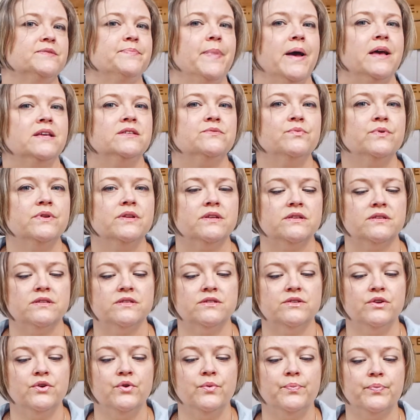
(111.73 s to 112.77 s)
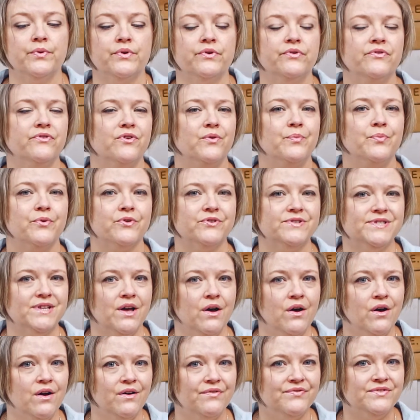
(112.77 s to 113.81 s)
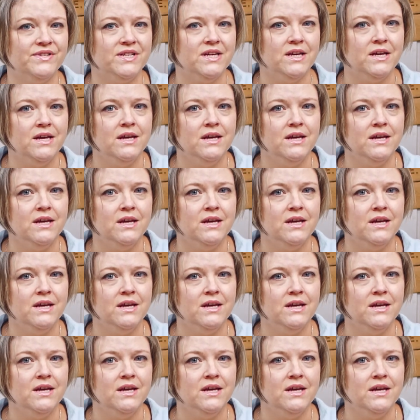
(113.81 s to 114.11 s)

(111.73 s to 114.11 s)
Basswood is super, super soft,